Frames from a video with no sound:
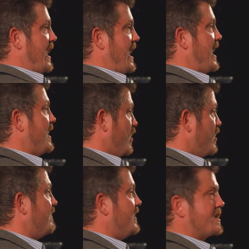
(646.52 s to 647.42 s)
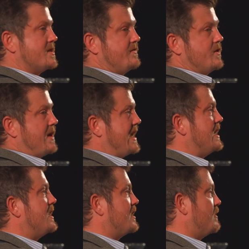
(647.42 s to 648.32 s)
And I'd heard of it, because if you write
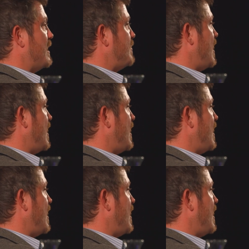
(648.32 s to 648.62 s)
anything about